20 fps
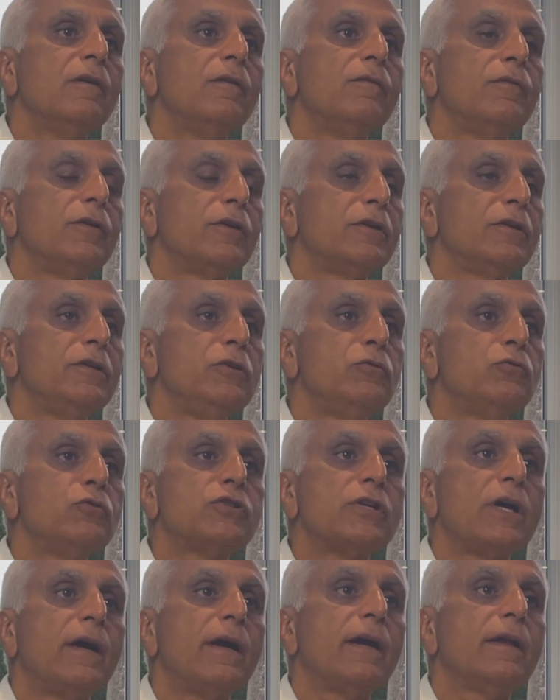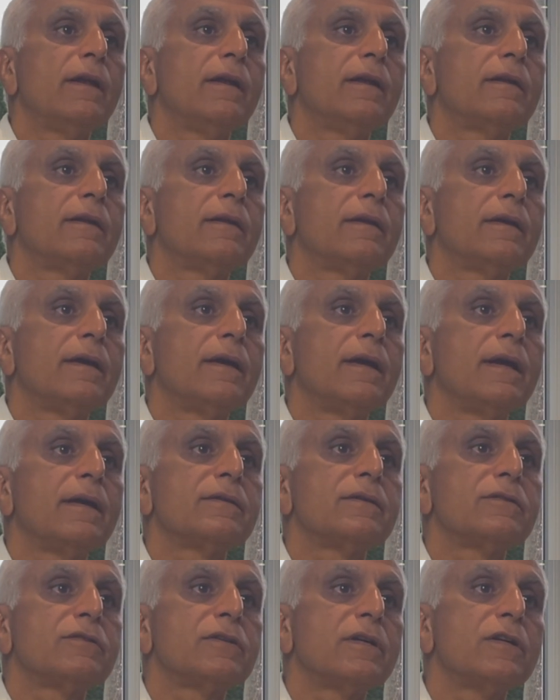for a new child, as
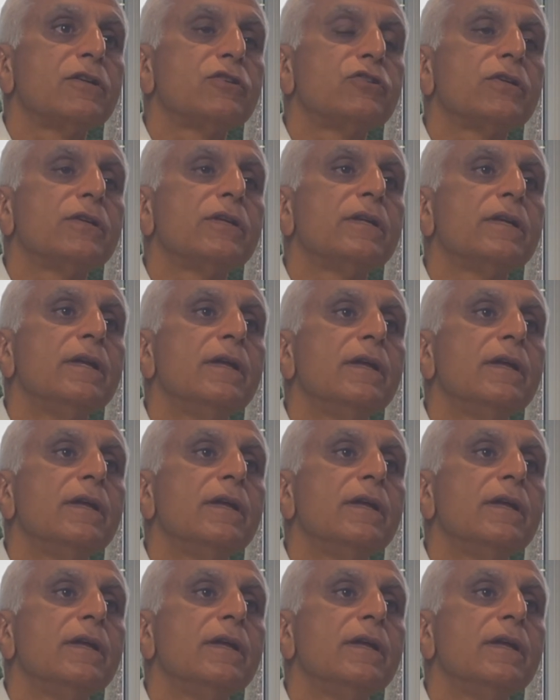a surgeon,